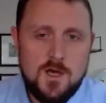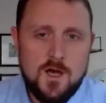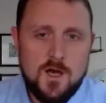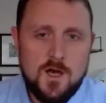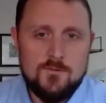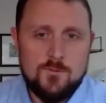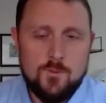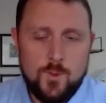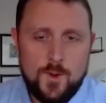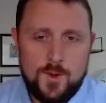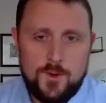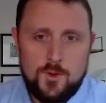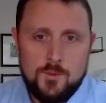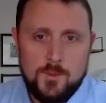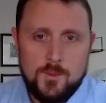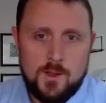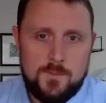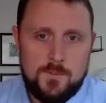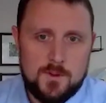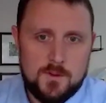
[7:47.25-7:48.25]
of what you
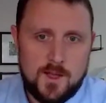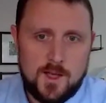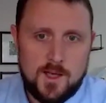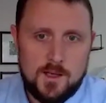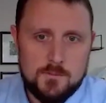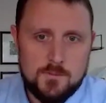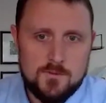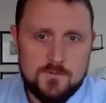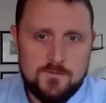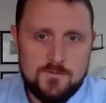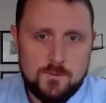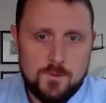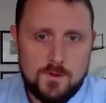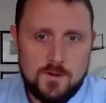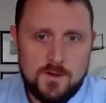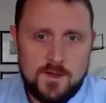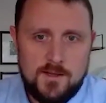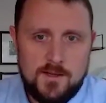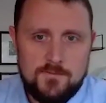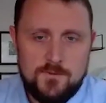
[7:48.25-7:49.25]
might be liable
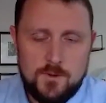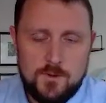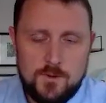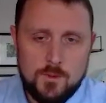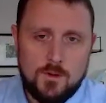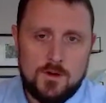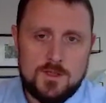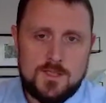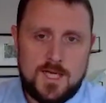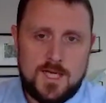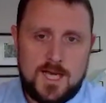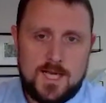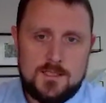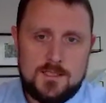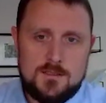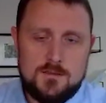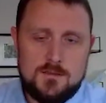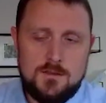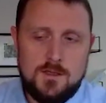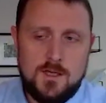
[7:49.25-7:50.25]
for if you are
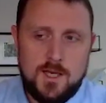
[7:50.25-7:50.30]
attacked.